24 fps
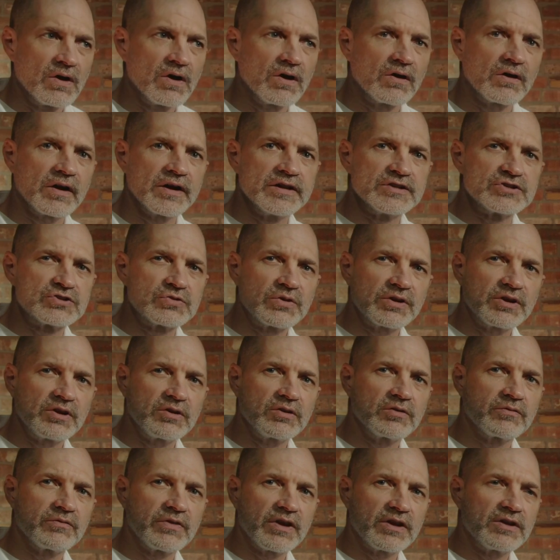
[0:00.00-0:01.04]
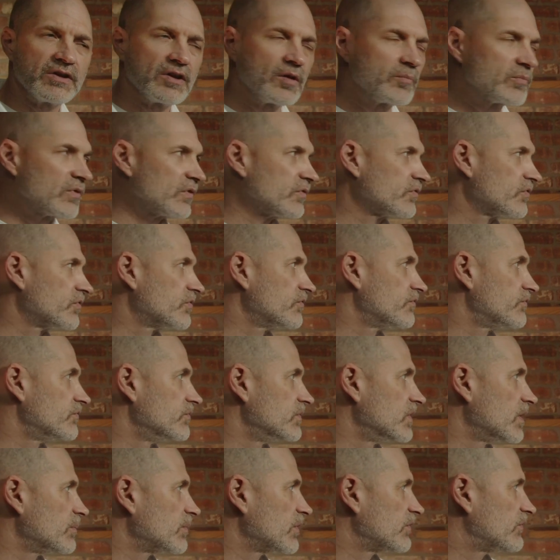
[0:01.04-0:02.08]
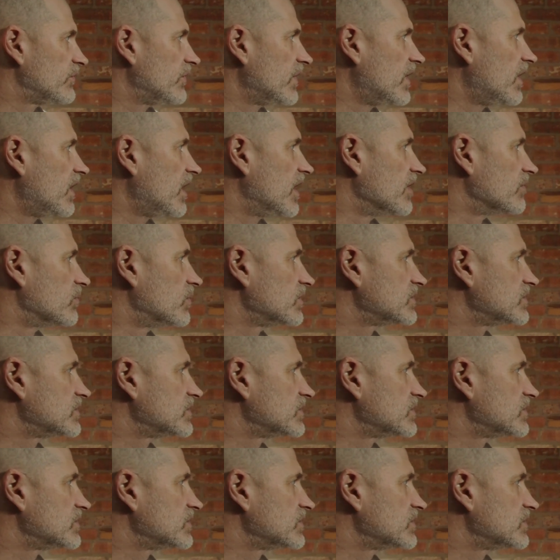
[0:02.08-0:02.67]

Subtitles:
All right, triggering event number 5,